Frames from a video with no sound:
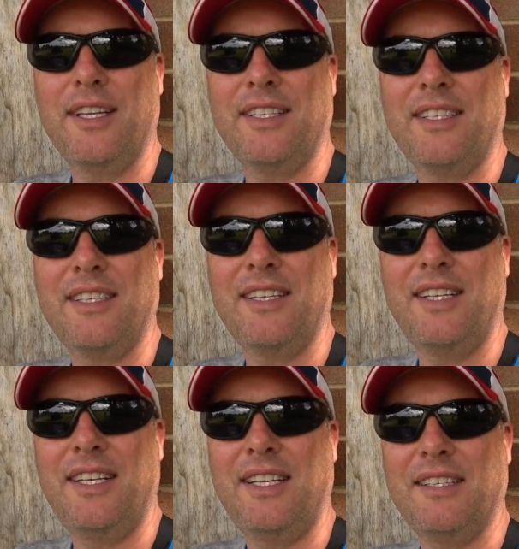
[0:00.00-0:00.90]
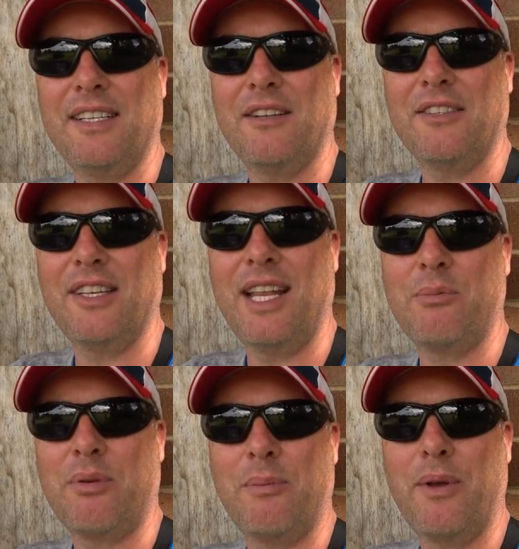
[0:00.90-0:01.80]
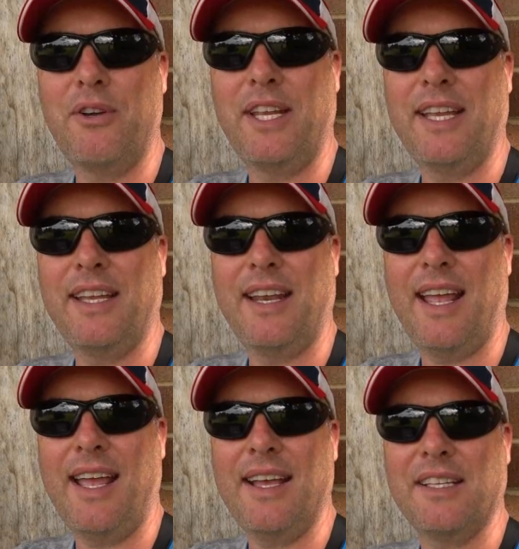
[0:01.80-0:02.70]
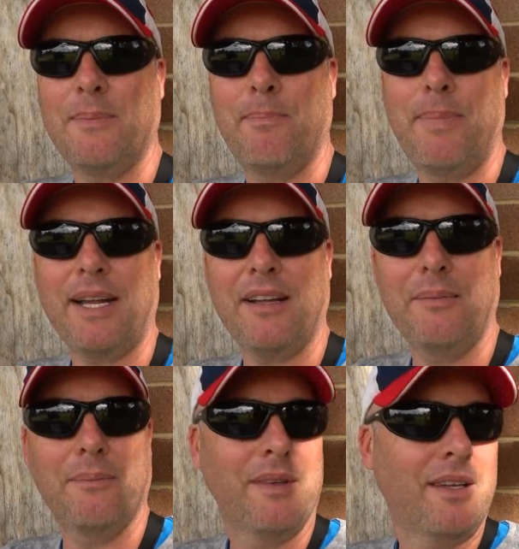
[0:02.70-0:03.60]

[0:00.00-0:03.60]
SD slots and they were promoting it as backup,